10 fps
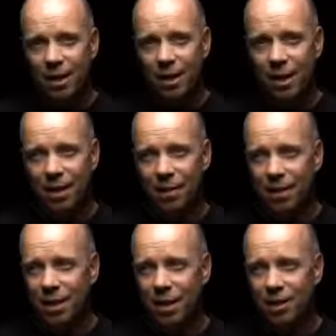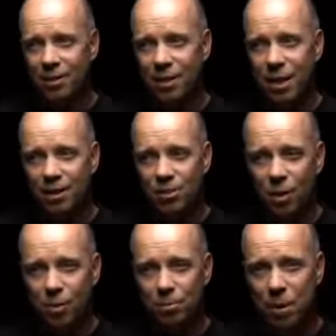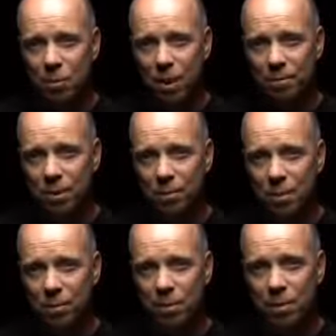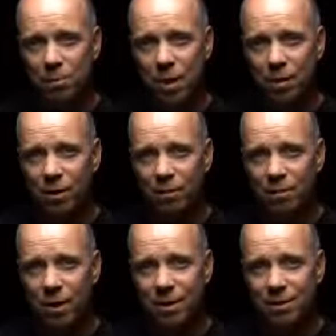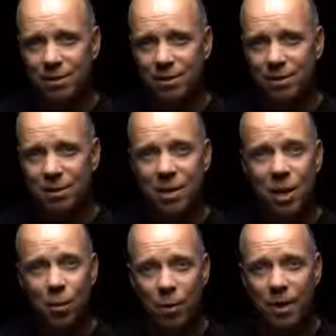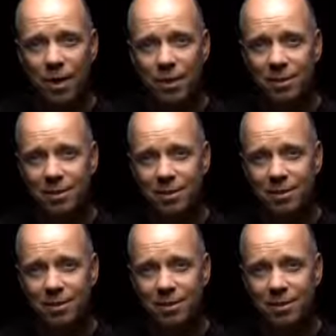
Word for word: And then the next thing I saw was my wife come in with a smile on her face. Said, they know what it is.